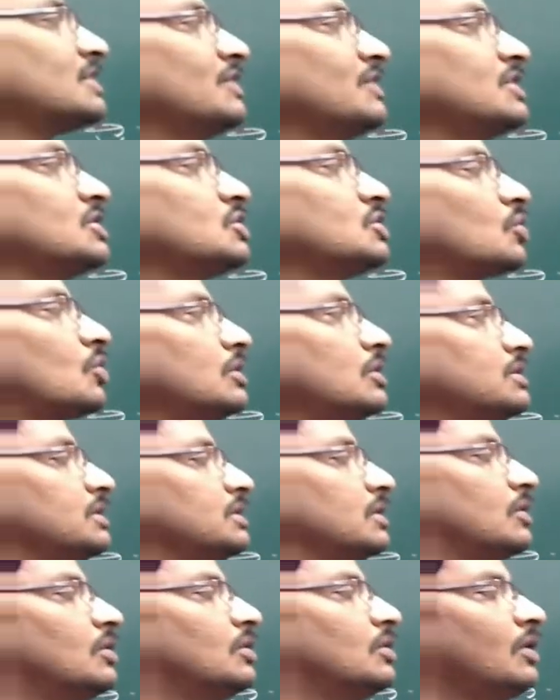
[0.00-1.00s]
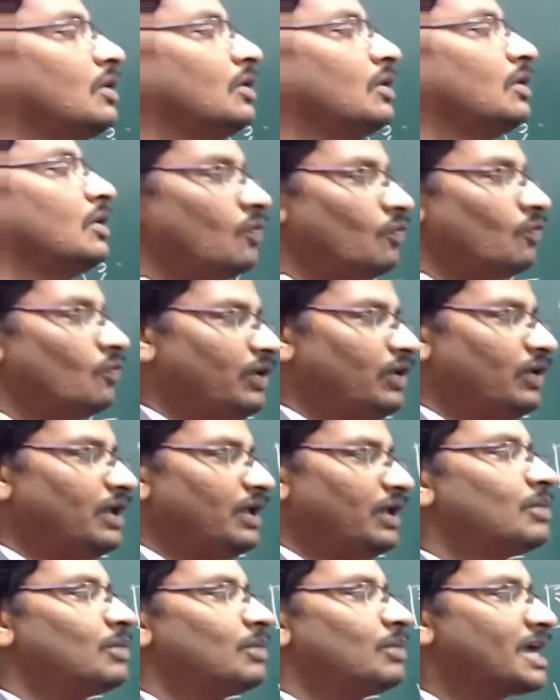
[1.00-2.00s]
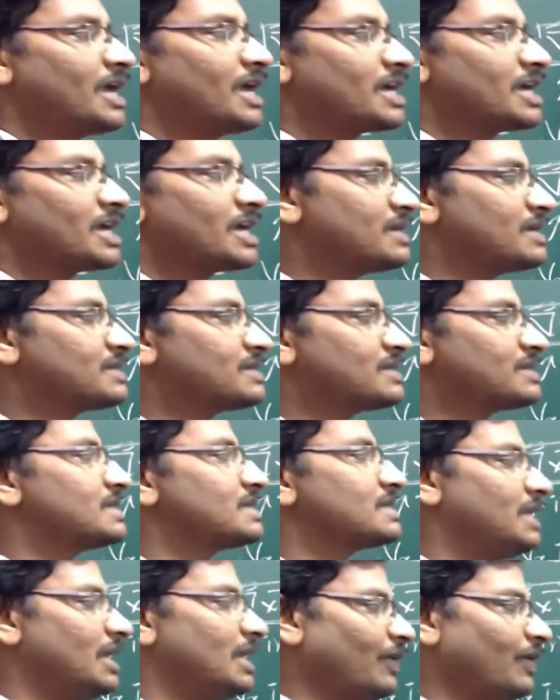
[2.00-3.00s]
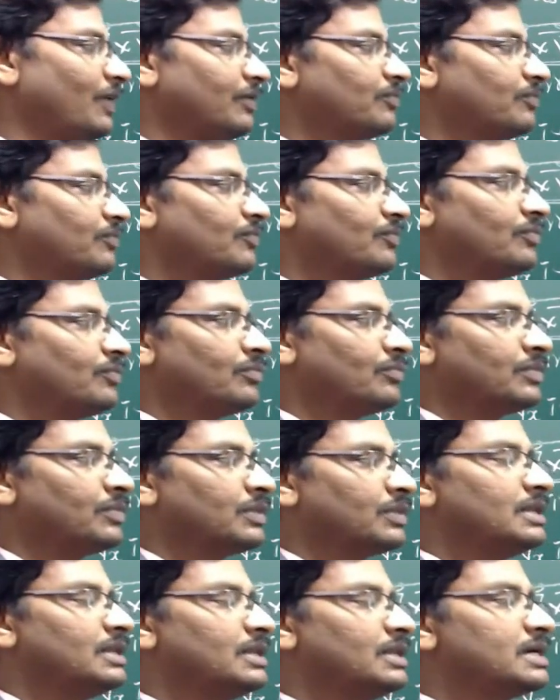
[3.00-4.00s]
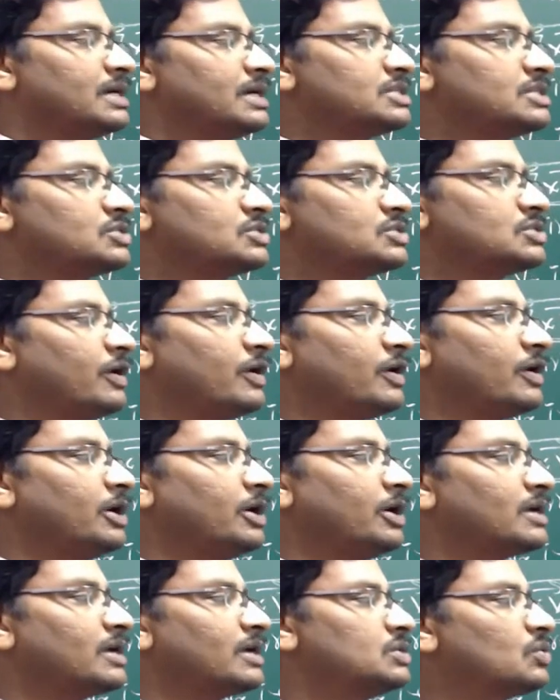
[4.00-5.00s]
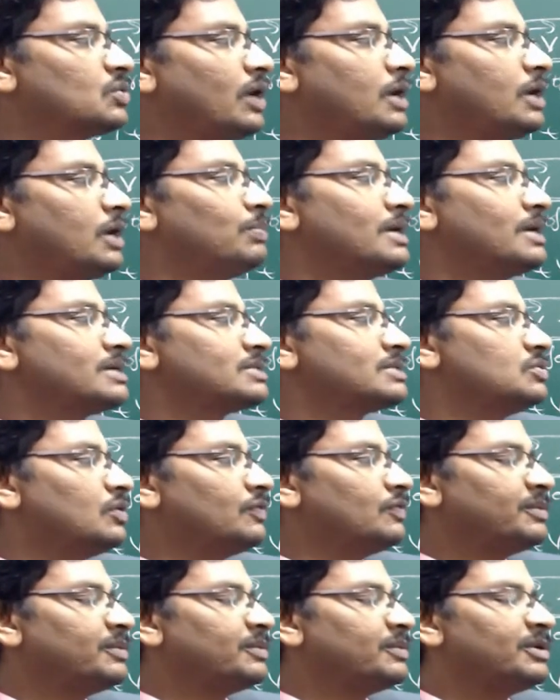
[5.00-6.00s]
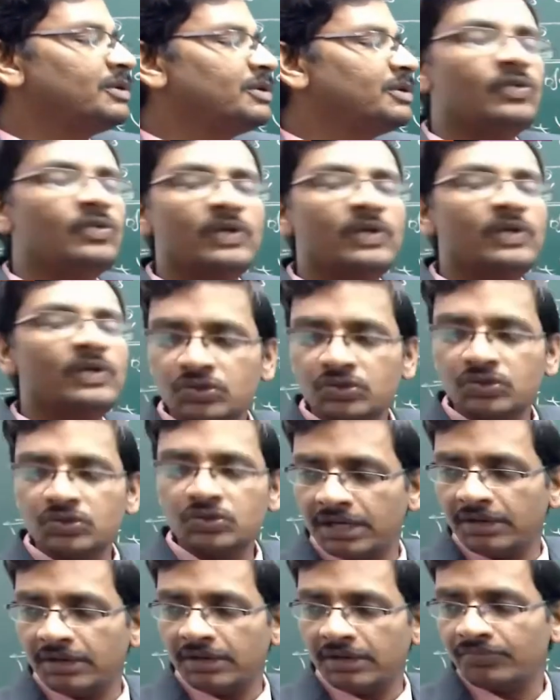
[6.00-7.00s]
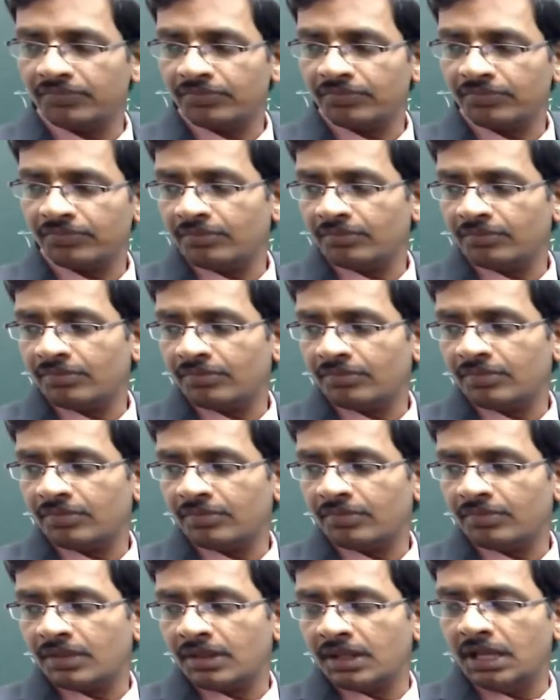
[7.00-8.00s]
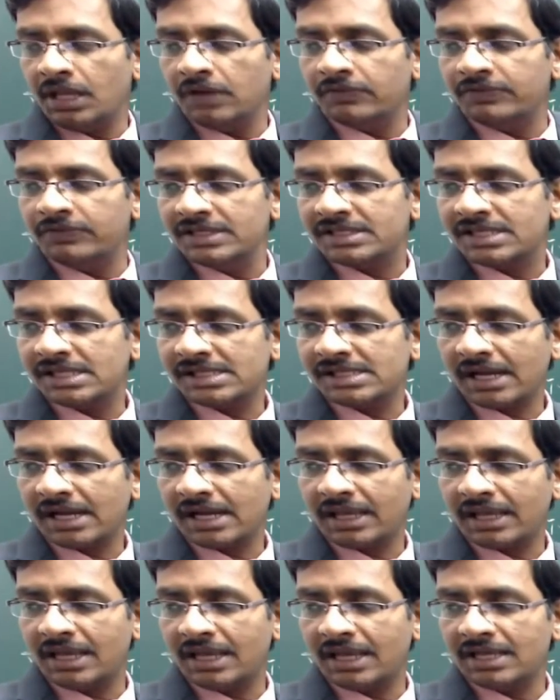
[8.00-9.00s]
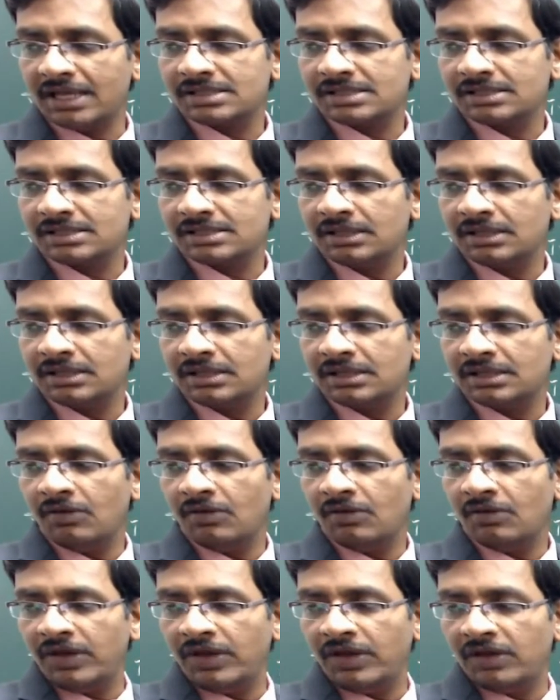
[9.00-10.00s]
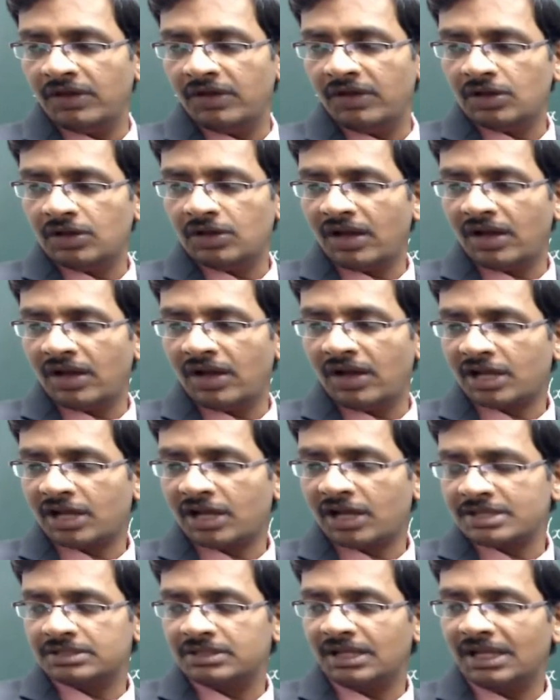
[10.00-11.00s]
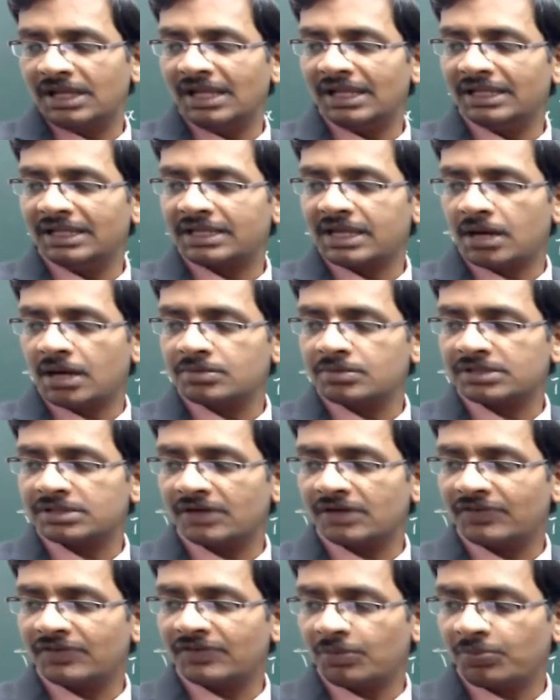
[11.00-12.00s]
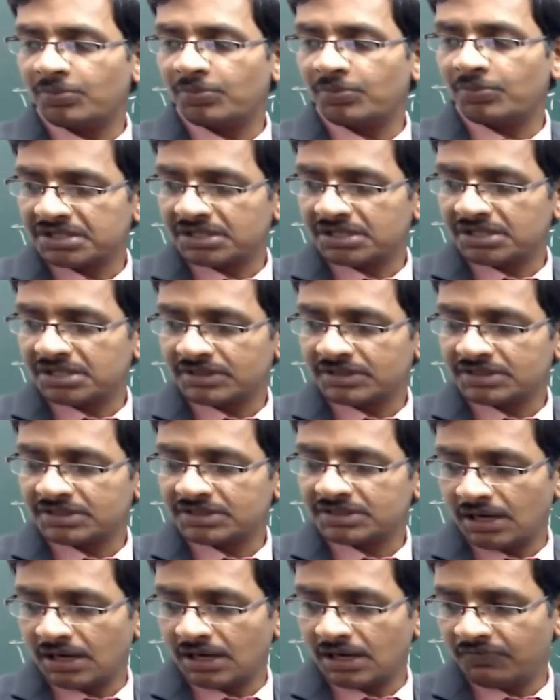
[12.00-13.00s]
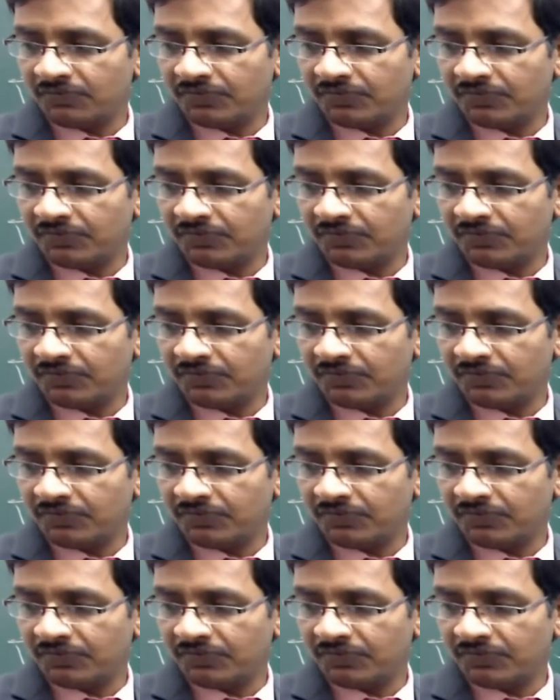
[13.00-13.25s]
V is equal to 0, V can be expressed as del phi. That is dou phi by dou x into I plus dou phi by dou y into j. If this is the case, V value I have expressed in terms of a potential function called phi.